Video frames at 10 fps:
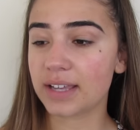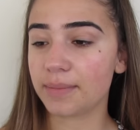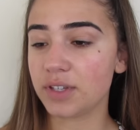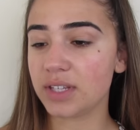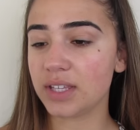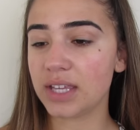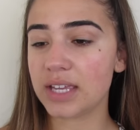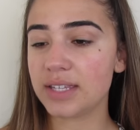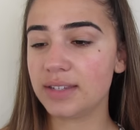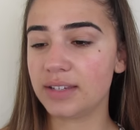I'm using
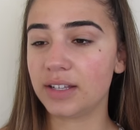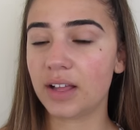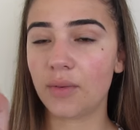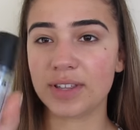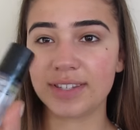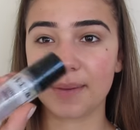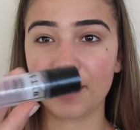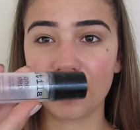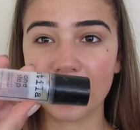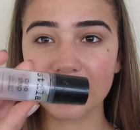the Stila One Step
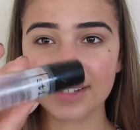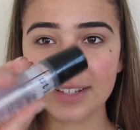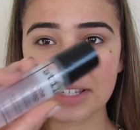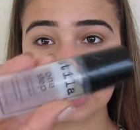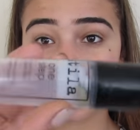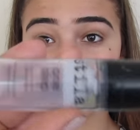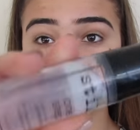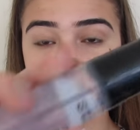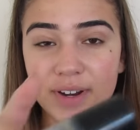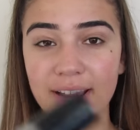Correct. It's
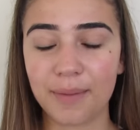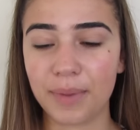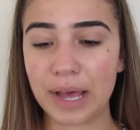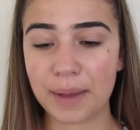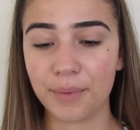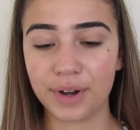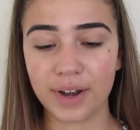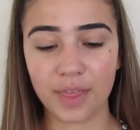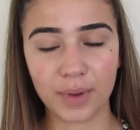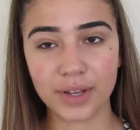almost run out, but I bought
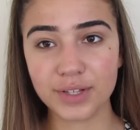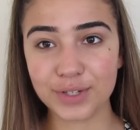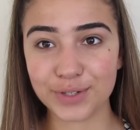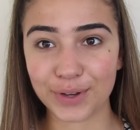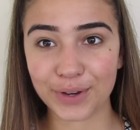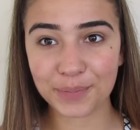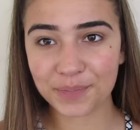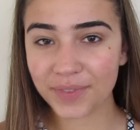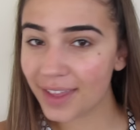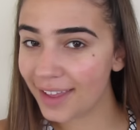another one, so
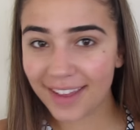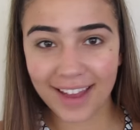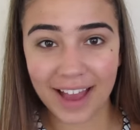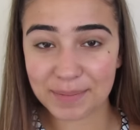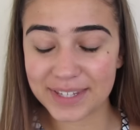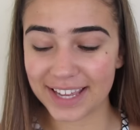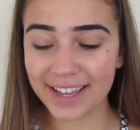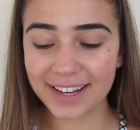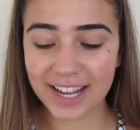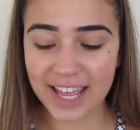I'm
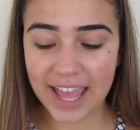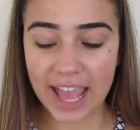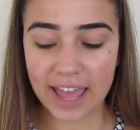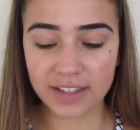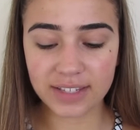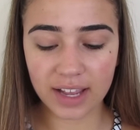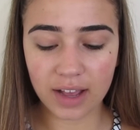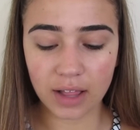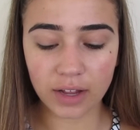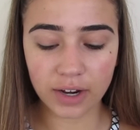set. And this like
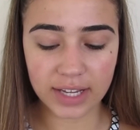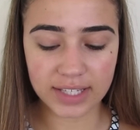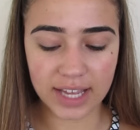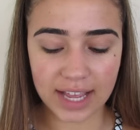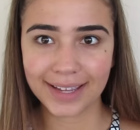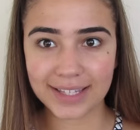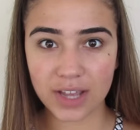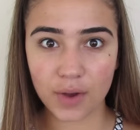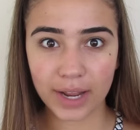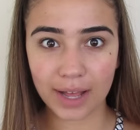color corrects it, it's
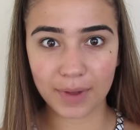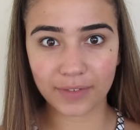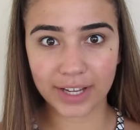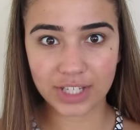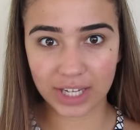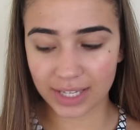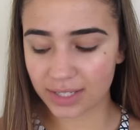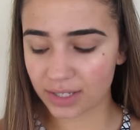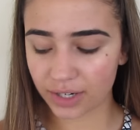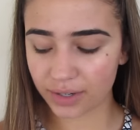going to help my red
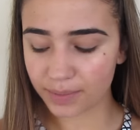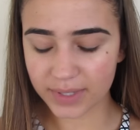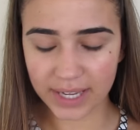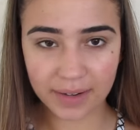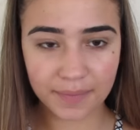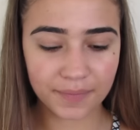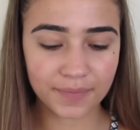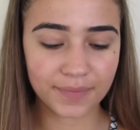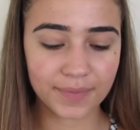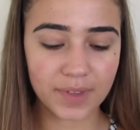cheeks, you know what I'm saying?
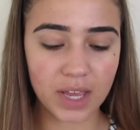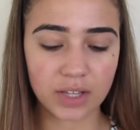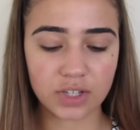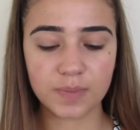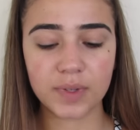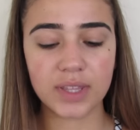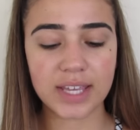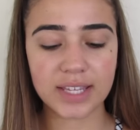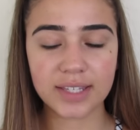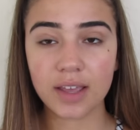
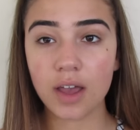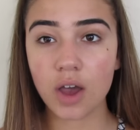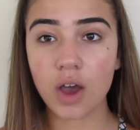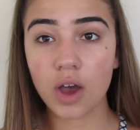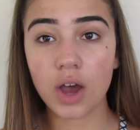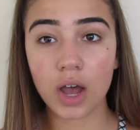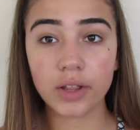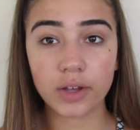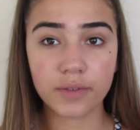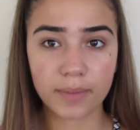This
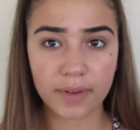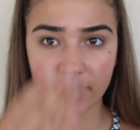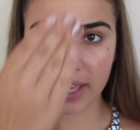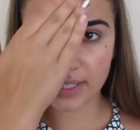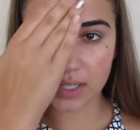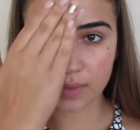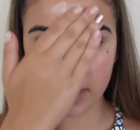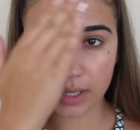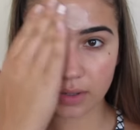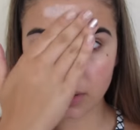all over my face as
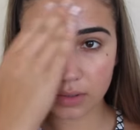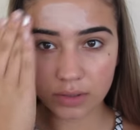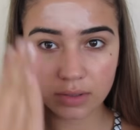well.